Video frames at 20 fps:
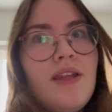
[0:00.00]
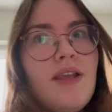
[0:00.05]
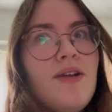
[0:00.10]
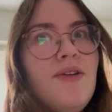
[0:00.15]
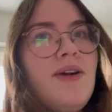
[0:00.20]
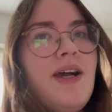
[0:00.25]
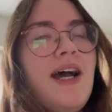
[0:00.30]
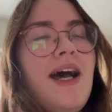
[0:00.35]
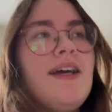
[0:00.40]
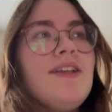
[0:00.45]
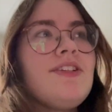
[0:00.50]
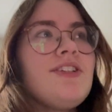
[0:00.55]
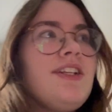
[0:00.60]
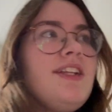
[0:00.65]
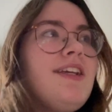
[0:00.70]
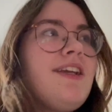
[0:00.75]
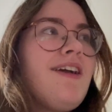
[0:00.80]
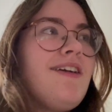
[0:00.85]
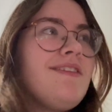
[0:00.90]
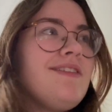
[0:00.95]
We're
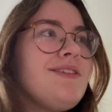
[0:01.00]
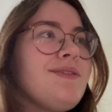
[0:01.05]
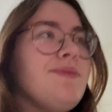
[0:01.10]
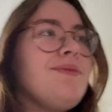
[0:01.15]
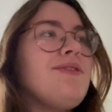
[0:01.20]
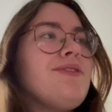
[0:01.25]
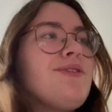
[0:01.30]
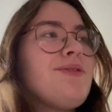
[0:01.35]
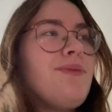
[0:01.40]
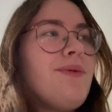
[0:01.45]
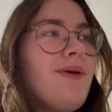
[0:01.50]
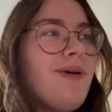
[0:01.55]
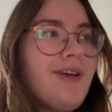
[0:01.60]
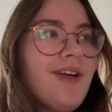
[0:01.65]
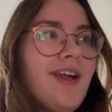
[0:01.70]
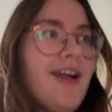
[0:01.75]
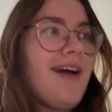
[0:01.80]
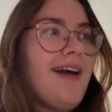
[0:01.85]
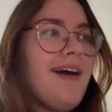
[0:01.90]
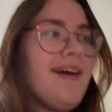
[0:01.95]
actually going to watch
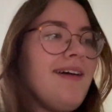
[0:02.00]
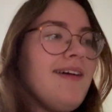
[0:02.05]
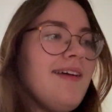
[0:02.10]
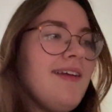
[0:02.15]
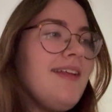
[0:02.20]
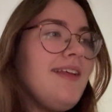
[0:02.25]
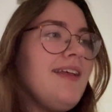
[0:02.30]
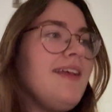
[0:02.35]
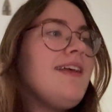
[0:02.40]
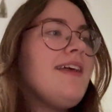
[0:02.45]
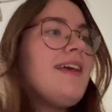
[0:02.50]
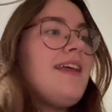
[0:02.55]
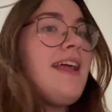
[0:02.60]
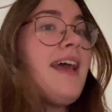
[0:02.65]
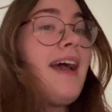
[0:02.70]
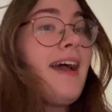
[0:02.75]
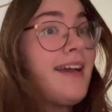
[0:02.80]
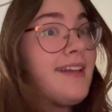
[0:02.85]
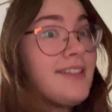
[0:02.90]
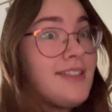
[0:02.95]
Wonka, and it
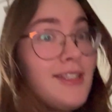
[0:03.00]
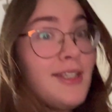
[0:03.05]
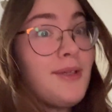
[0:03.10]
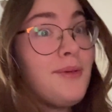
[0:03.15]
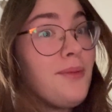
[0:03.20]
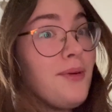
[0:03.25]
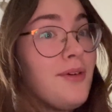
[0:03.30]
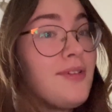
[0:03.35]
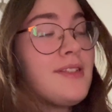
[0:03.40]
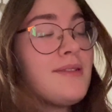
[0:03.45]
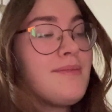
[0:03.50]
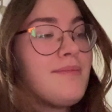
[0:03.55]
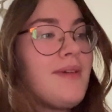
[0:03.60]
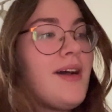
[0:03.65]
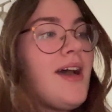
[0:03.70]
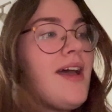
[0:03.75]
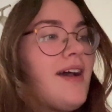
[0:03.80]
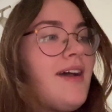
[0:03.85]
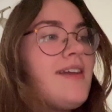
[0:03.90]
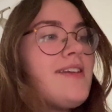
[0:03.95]
actually wasn't
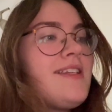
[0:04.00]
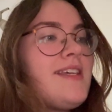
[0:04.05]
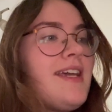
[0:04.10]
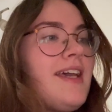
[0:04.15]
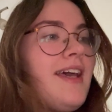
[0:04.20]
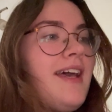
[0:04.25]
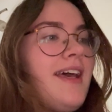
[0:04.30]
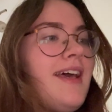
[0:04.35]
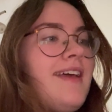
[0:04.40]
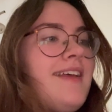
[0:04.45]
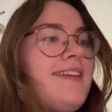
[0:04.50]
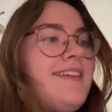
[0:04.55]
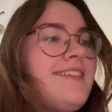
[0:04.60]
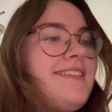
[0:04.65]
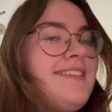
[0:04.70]
my idea.